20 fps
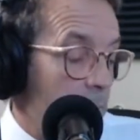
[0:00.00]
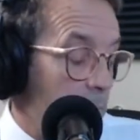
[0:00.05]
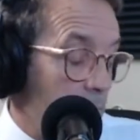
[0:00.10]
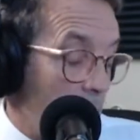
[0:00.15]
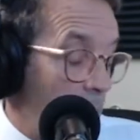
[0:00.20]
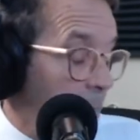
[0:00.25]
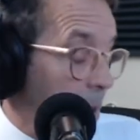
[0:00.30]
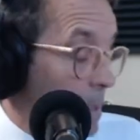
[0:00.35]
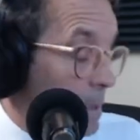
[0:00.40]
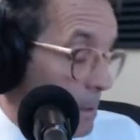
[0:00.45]

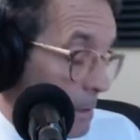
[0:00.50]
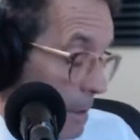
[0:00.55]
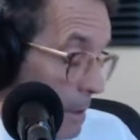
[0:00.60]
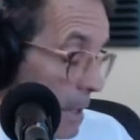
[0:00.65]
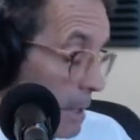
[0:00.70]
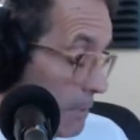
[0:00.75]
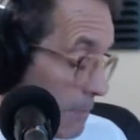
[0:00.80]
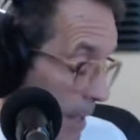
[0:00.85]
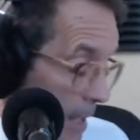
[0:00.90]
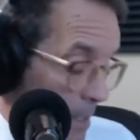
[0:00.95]
I mean,
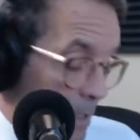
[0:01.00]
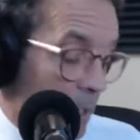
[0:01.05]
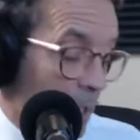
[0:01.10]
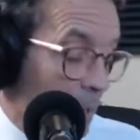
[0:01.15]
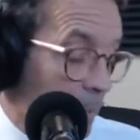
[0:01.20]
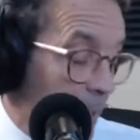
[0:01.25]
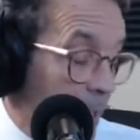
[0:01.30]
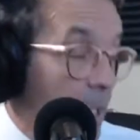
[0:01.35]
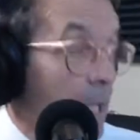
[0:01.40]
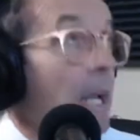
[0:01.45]
he's
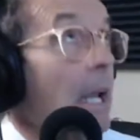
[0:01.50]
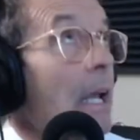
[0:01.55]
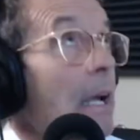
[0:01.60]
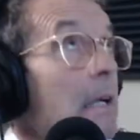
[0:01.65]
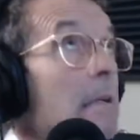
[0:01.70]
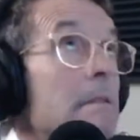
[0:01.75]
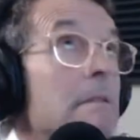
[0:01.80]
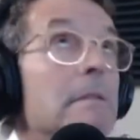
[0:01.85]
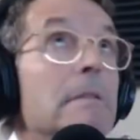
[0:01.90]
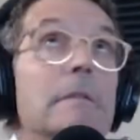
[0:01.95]
fascinated by the
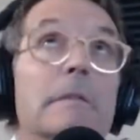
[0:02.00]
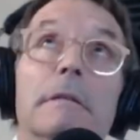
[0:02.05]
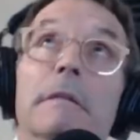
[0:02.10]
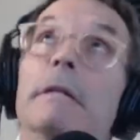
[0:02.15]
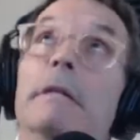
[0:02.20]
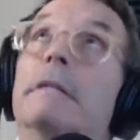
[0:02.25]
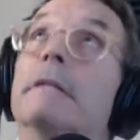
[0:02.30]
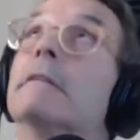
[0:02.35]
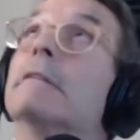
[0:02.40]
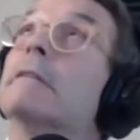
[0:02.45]
clouds.
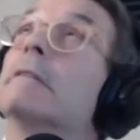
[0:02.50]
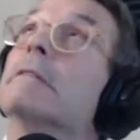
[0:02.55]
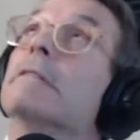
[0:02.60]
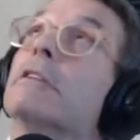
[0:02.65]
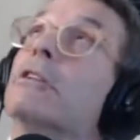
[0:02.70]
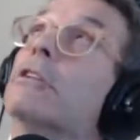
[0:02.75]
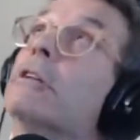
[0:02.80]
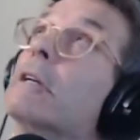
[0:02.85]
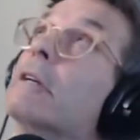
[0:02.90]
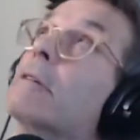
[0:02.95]

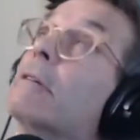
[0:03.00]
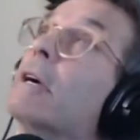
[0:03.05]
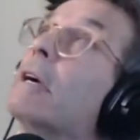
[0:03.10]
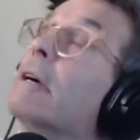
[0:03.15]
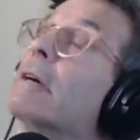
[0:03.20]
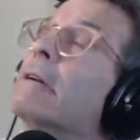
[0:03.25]
Looking around.